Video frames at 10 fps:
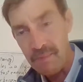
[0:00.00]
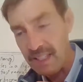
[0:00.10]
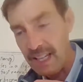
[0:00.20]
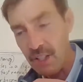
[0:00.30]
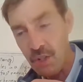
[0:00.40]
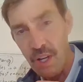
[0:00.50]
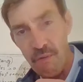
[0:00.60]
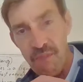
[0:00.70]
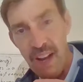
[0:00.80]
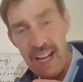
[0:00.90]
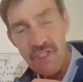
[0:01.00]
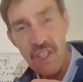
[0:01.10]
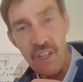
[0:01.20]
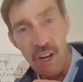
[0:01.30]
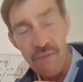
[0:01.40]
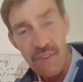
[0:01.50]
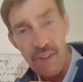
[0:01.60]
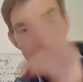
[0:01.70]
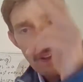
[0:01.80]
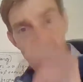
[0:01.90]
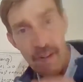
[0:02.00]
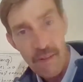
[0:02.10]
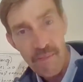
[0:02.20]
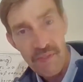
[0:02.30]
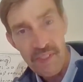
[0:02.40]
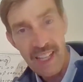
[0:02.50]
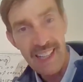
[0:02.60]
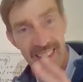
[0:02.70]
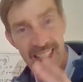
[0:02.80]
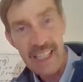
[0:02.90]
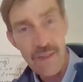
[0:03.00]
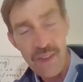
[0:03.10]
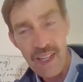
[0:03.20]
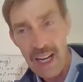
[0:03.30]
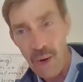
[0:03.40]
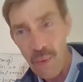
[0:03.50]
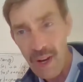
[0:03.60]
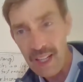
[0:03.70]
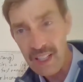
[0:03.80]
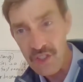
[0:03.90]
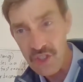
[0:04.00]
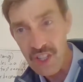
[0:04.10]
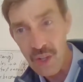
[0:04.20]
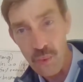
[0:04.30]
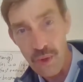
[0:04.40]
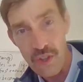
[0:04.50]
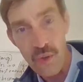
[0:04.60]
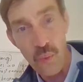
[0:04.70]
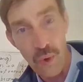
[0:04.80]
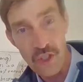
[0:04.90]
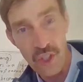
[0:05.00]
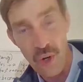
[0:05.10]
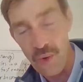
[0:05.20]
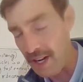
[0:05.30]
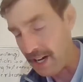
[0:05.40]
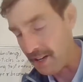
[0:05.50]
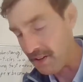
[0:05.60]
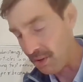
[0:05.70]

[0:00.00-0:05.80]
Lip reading: get going fast enough, they leave. And I want to consider with you what's going on.